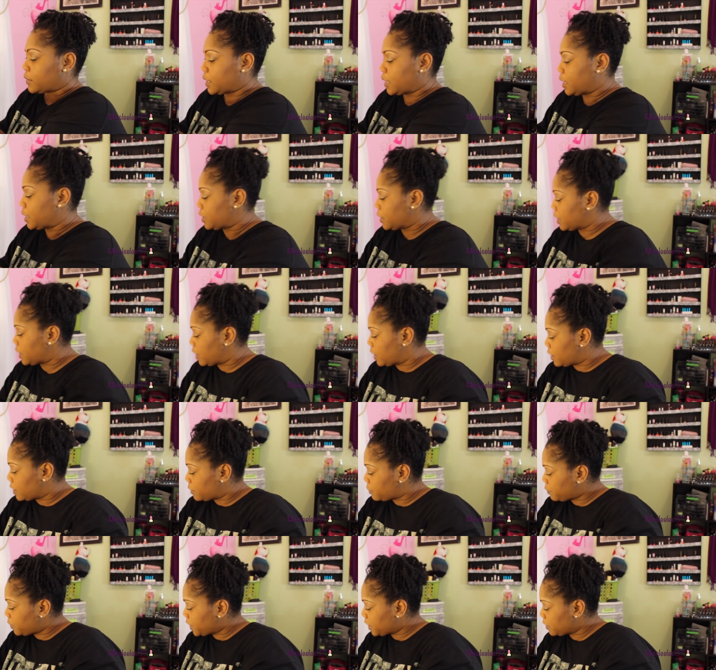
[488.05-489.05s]
And that
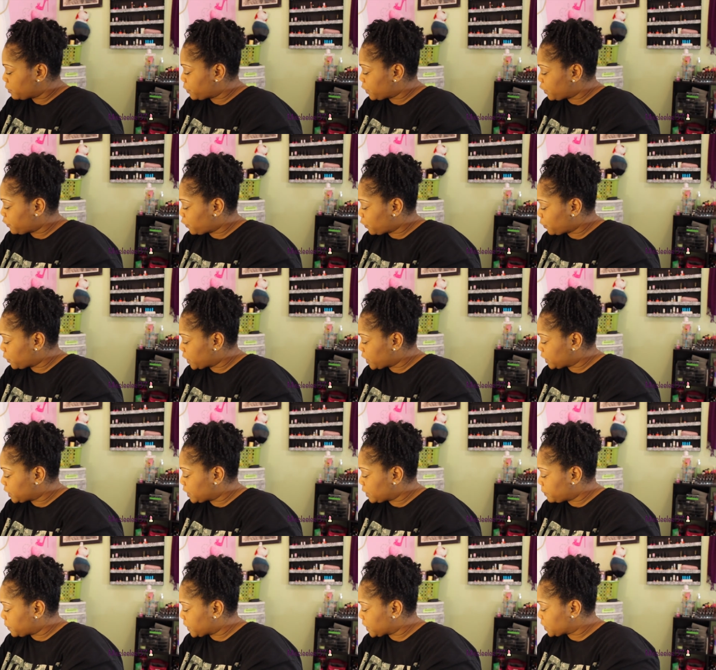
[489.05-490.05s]
Beauty for Real
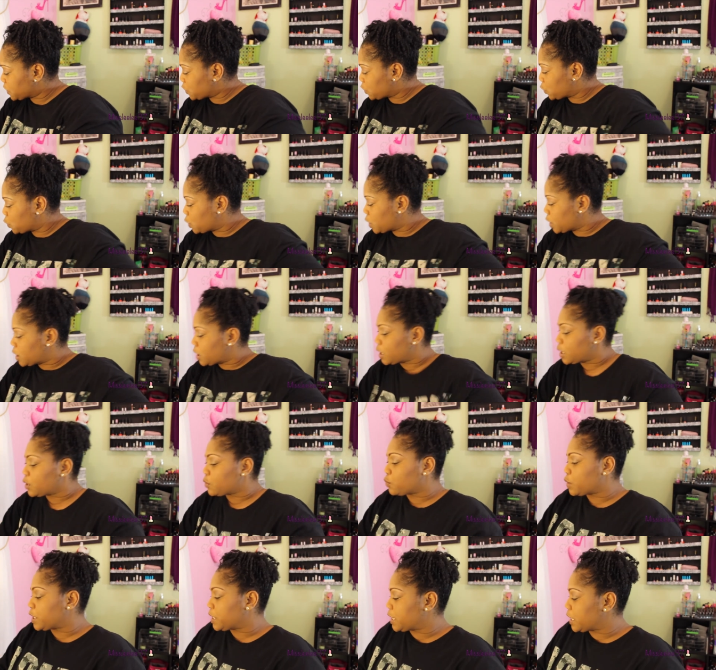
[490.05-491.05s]
lip pencil
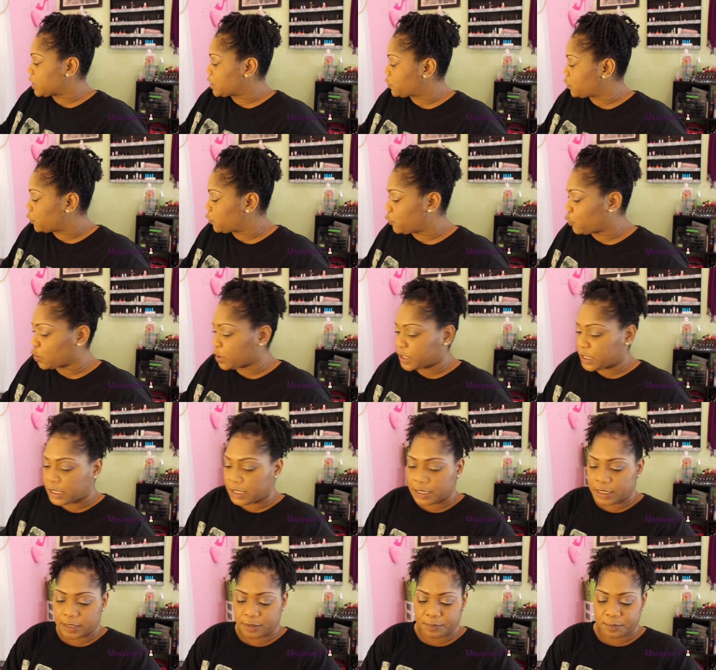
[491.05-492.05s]
retails for
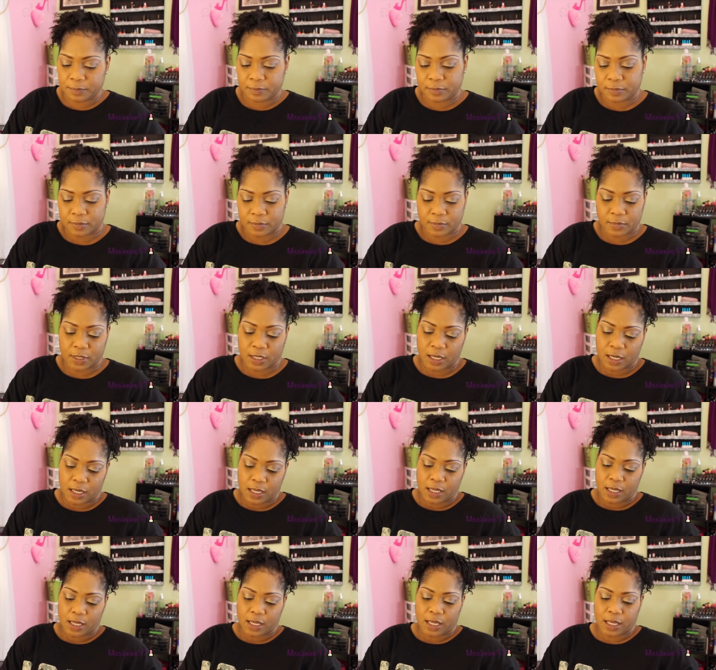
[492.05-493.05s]
$14.
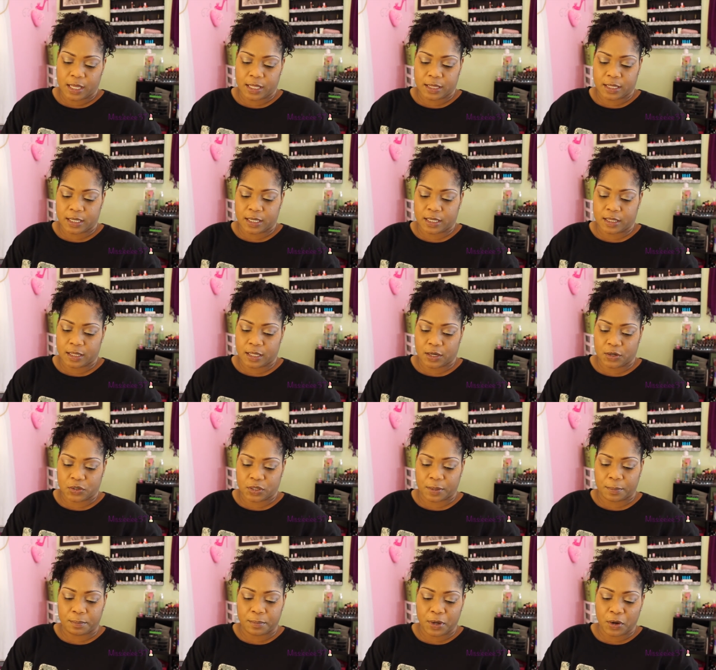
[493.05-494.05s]
And then
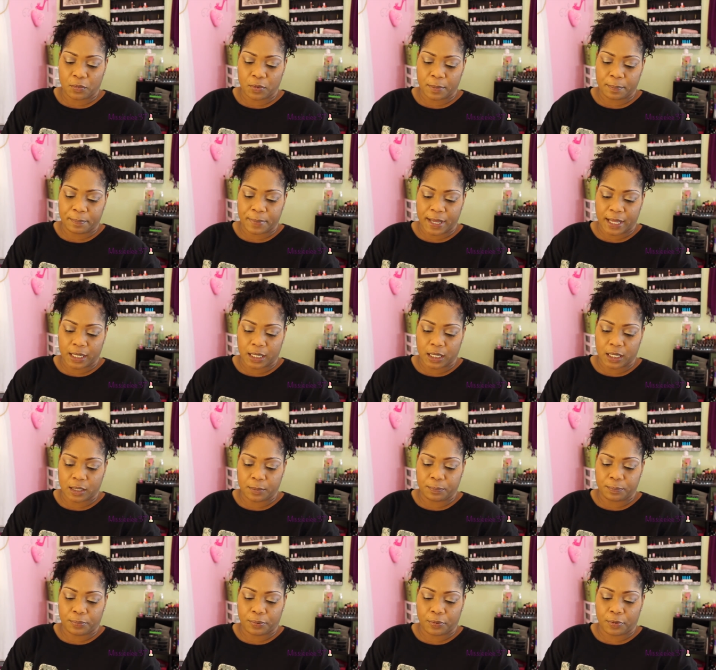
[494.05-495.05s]
there's a
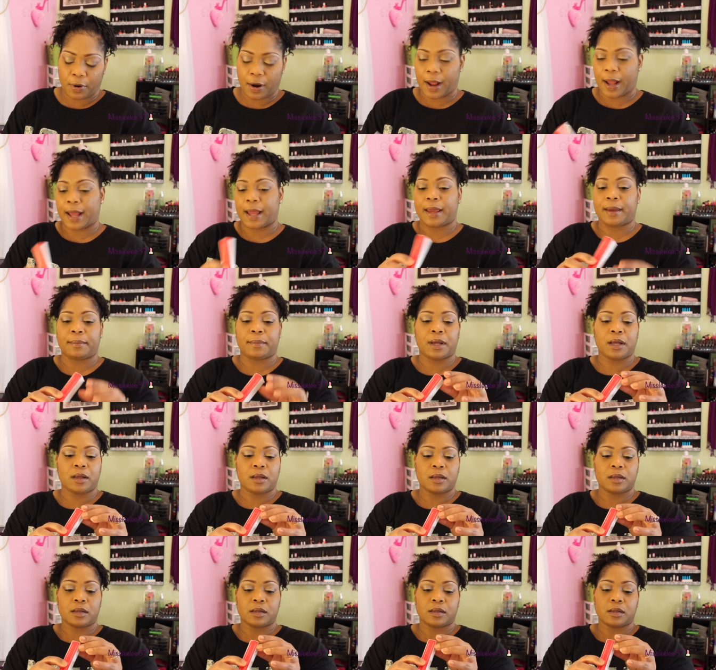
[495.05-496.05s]
Mirabella Prime
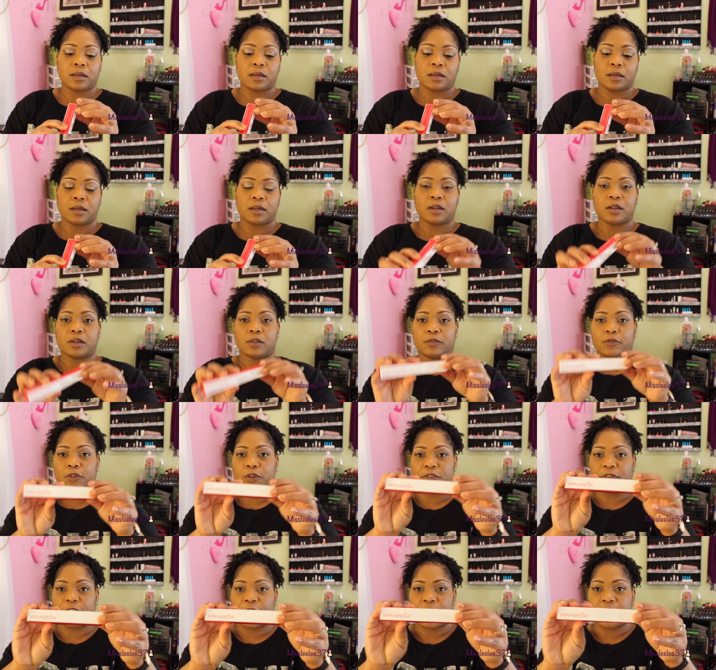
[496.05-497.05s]

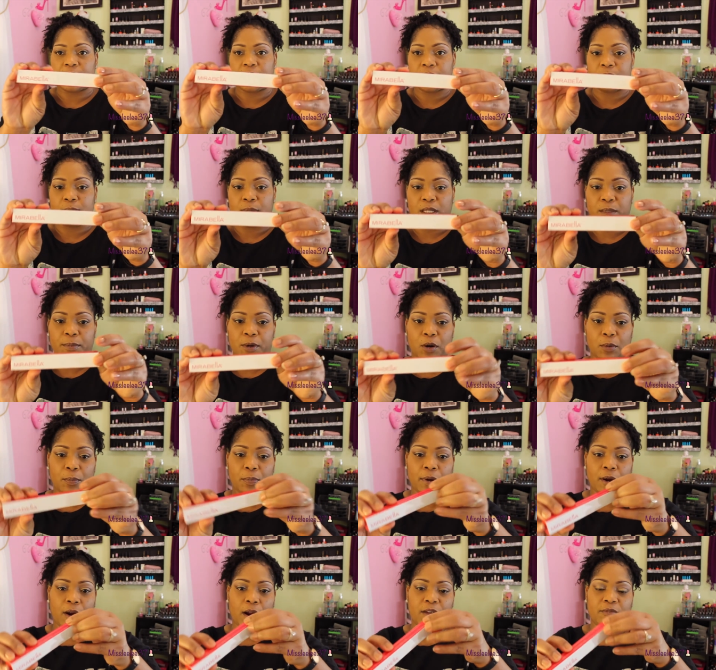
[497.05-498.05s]
for face, Millibare
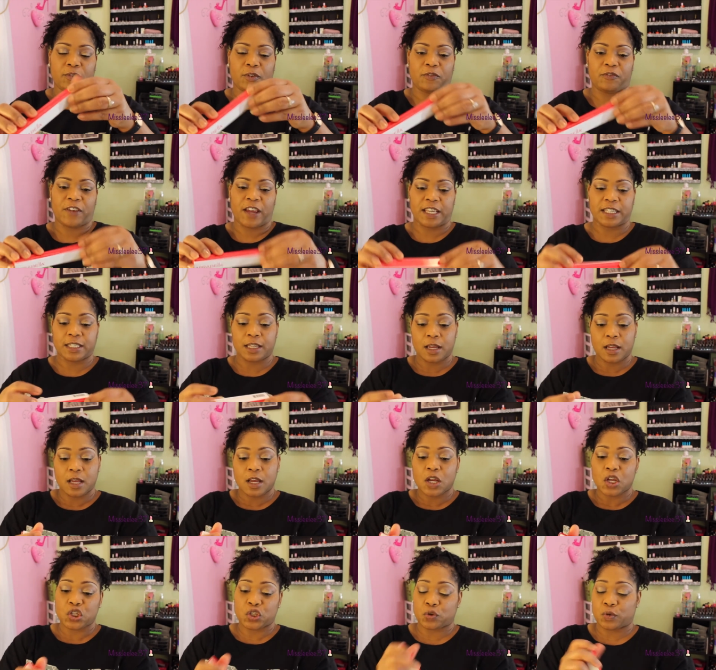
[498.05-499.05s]
Prime for face,
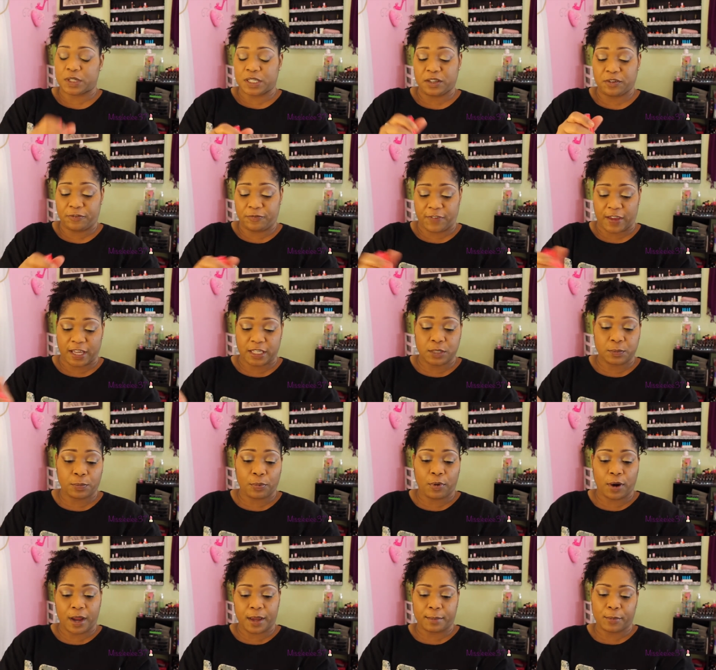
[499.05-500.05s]
so it's a face
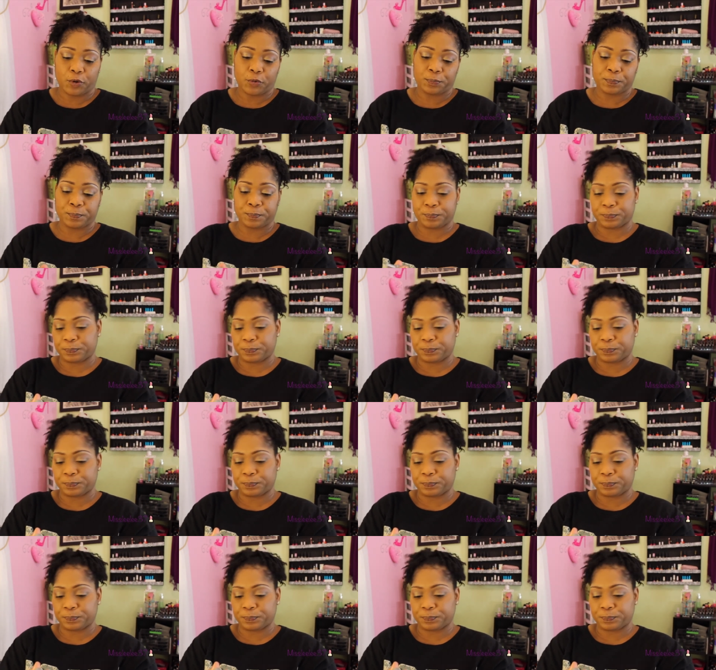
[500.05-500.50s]
primer.